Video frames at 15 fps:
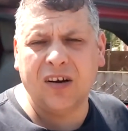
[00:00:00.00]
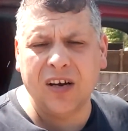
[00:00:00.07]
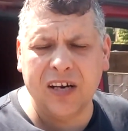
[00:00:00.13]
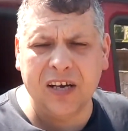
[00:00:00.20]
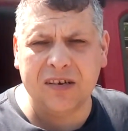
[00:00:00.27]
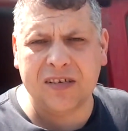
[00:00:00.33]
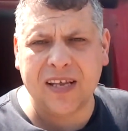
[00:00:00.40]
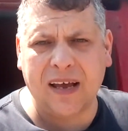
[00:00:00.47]
to
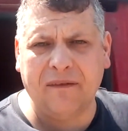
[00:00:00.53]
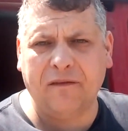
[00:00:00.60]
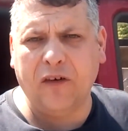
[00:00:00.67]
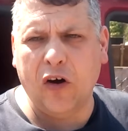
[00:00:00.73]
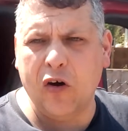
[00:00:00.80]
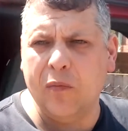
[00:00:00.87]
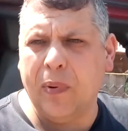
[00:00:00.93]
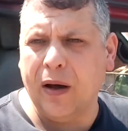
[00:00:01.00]
use that
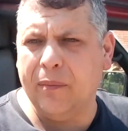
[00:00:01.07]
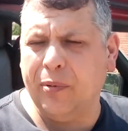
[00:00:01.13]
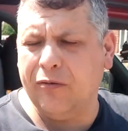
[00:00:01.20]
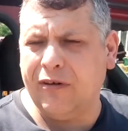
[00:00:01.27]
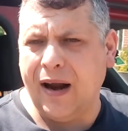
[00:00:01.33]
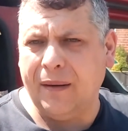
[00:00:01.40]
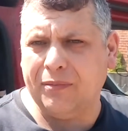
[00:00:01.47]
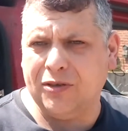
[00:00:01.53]
foil bubble
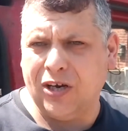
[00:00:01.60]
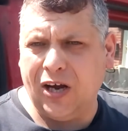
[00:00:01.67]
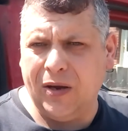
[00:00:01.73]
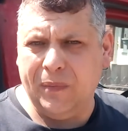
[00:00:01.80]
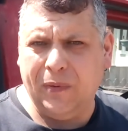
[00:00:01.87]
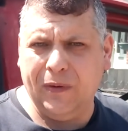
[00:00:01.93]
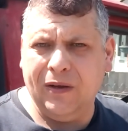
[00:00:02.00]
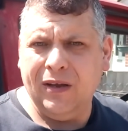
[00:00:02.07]
wrap
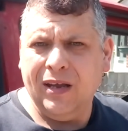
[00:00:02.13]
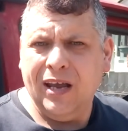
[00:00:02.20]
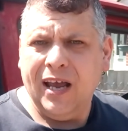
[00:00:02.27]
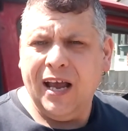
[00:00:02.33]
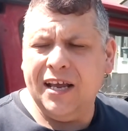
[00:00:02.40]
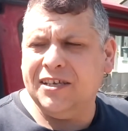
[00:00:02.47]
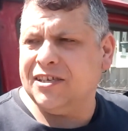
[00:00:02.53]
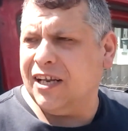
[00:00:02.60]
type
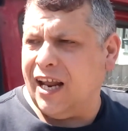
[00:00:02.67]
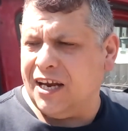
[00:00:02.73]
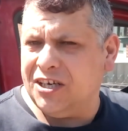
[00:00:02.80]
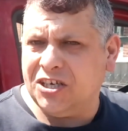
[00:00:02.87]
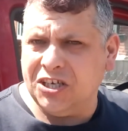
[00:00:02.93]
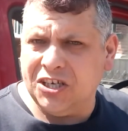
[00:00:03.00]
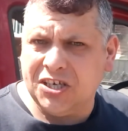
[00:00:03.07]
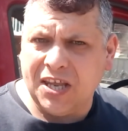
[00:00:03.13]

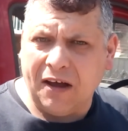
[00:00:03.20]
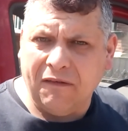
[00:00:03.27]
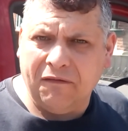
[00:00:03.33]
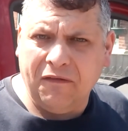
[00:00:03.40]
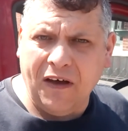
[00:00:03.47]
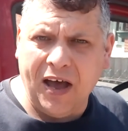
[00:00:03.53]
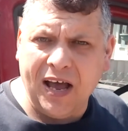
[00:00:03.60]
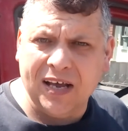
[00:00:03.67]
insulation stuff
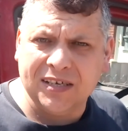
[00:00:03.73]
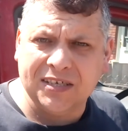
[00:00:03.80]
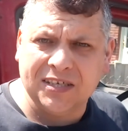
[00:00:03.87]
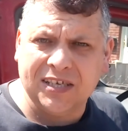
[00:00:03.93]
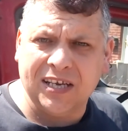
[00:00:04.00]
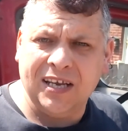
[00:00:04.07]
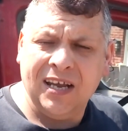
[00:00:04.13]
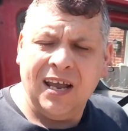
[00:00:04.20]

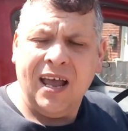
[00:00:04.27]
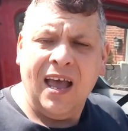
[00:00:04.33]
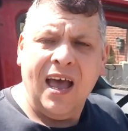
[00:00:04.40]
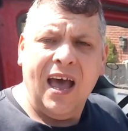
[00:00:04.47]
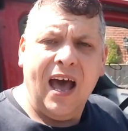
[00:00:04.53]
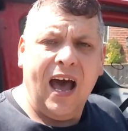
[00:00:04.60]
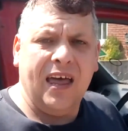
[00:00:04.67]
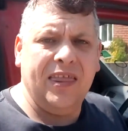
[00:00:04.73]
first,
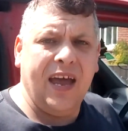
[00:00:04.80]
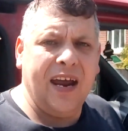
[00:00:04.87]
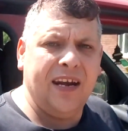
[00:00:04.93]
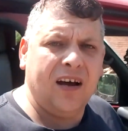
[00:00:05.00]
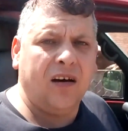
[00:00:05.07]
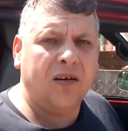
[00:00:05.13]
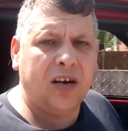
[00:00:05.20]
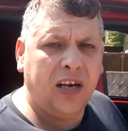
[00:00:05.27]
and
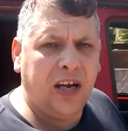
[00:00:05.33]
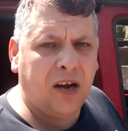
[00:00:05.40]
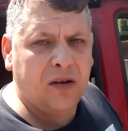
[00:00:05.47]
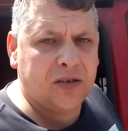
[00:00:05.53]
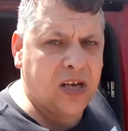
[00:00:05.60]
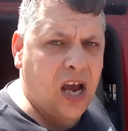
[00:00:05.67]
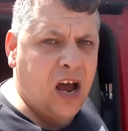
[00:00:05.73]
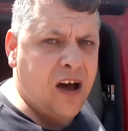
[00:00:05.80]
then I'm going to
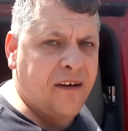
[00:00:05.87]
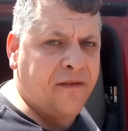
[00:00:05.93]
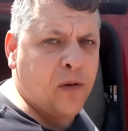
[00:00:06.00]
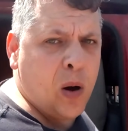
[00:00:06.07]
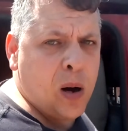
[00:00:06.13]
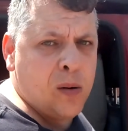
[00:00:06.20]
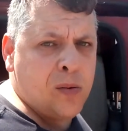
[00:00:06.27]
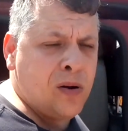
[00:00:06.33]
use
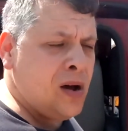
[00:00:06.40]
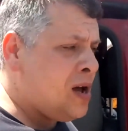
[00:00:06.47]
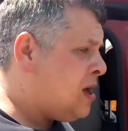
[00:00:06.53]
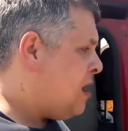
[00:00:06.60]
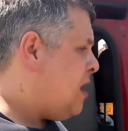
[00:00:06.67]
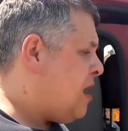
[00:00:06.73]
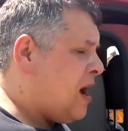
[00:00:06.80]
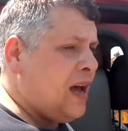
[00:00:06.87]
airfoil,
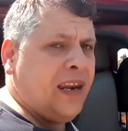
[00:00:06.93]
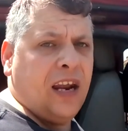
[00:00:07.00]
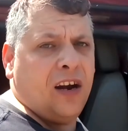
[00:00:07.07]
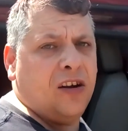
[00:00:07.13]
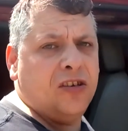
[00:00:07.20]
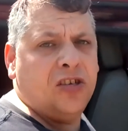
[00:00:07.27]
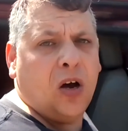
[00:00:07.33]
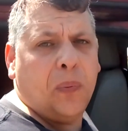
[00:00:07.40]
and then
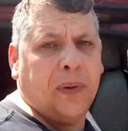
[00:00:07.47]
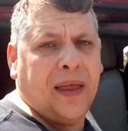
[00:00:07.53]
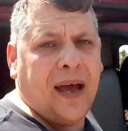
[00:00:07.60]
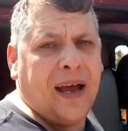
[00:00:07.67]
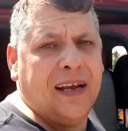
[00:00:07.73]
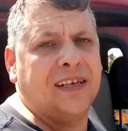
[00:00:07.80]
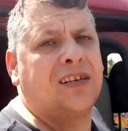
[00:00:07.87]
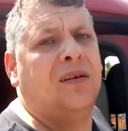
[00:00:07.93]
on top of
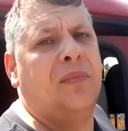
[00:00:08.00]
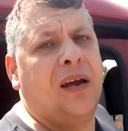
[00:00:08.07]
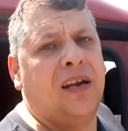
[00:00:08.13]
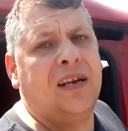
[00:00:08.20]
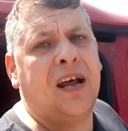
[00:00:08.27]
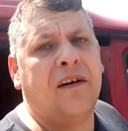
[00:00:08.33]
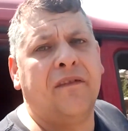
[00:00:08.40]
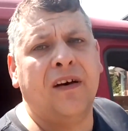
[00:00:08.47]
that is going to be
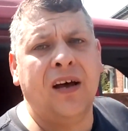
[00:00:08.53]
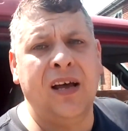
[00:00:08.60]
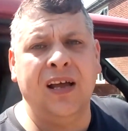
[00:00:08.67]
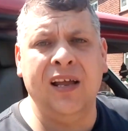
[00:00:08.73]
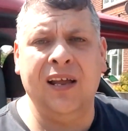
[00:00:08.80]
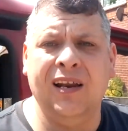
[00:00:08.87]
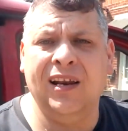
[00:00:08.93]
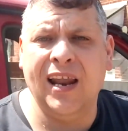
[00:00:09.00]
another
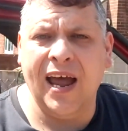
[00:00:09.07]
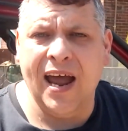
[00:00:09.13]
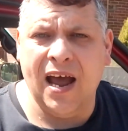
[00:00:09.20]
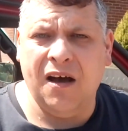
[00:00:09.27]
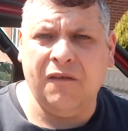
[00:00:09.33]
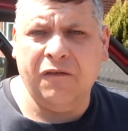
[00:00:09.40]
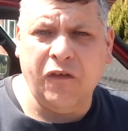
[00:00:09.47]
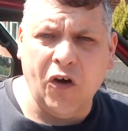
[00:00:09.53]
layer
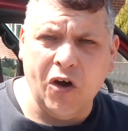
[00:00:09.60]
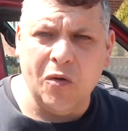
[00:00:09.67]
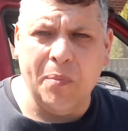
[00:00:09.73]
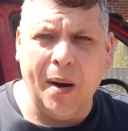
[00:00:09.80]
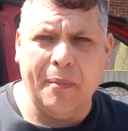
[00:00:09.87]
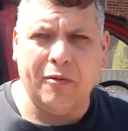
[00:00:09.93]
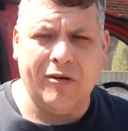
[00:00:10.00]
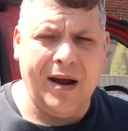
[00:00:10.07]
of foil
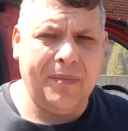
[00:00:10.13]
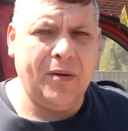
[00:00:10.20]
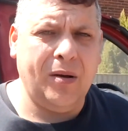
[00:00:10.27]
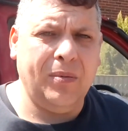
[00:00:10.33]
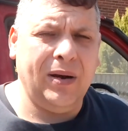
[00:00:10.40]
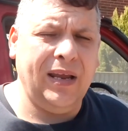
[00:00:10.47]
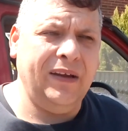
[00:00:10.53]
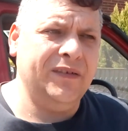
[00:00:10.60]
bubble wrap, I
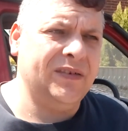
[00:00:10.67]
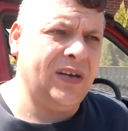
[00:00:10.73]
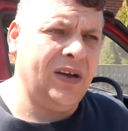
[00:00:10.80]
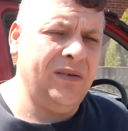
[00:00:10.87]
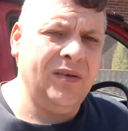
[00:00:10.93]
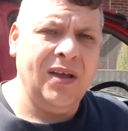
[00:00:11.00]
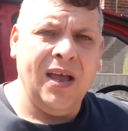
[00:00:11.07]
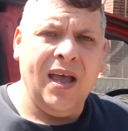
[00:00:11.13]
believe
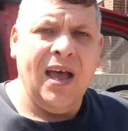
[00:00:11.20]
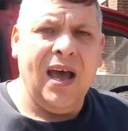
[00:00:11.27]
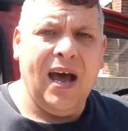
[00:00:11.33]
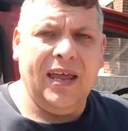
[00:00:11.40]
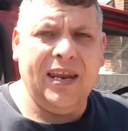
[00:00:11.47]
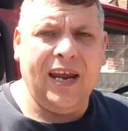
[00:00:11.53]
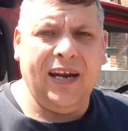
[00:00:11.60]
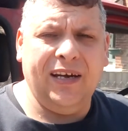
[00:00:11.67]
so.
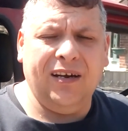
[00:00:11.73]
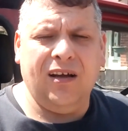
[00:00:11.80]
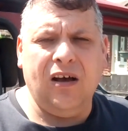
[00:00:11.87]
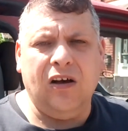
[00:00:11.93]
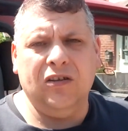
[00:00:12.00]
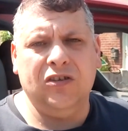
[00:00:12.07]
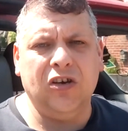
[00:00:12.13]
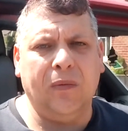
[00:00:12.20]
And then
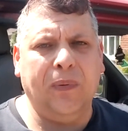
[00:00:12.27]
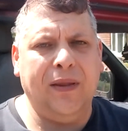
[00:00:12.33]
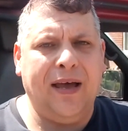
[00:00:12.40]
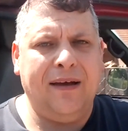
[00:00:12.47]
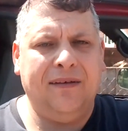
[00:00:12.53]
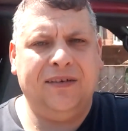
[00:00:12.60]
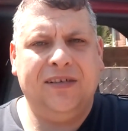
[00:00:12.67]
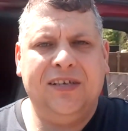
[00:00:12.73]
on top of
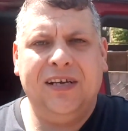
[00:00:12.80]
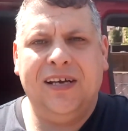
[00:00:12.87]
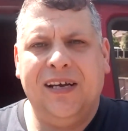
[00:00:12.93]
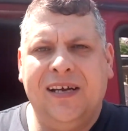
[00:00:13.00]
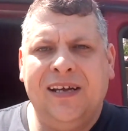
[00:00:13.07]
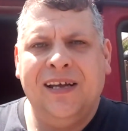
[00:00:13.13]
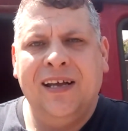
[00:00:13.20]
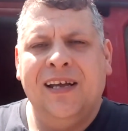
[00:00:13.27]
that,
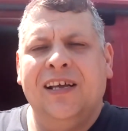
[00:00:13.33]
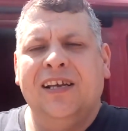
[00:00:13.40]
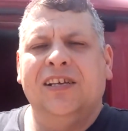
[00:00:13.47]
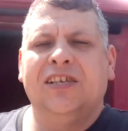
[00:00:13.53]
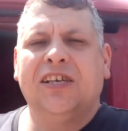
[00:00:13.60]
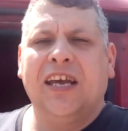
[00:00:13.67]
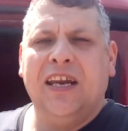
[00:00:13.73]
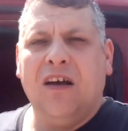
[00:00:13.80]
to
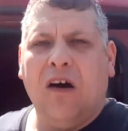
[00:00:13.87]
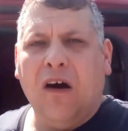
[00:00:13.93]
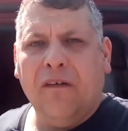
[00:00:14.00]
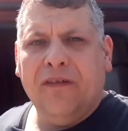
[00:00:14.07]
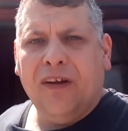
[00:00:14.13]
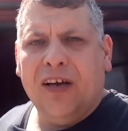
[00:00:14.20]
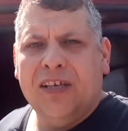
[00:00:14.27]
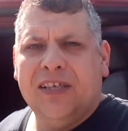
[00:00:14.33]
skin it
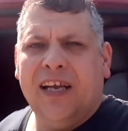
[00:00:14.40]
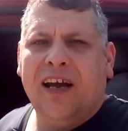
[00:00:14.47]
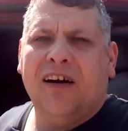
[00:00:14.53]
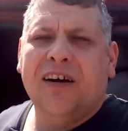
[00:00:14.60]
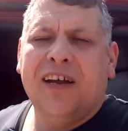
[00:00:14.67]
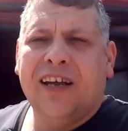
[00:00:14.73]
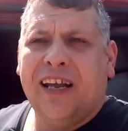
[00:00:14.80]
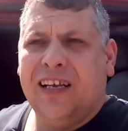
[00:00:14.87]
off nicely,
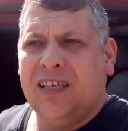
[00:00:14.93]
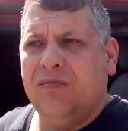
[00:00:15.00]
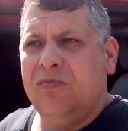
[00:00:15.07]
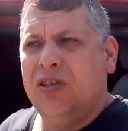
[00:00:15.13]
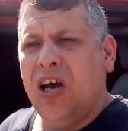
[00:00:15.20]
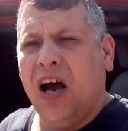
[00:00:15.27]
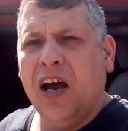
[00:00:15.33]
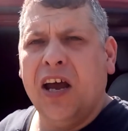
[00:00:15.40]
I'm going to get some
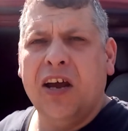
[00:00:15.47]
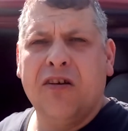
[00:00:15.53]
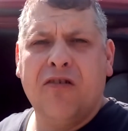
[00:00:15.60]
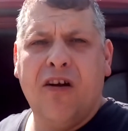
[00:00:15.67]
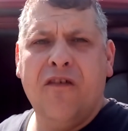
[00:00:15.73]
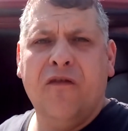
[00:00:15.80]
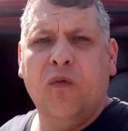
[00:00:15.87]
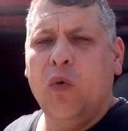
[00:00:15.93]
tongue and
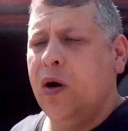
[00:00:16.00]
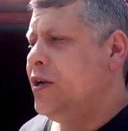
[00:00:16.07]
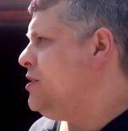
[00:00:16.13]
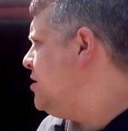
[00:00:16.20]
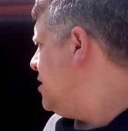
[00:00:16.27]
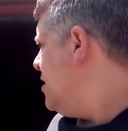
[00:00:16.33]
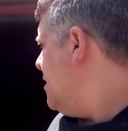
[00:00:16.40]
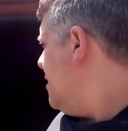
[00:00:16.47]
groove wood,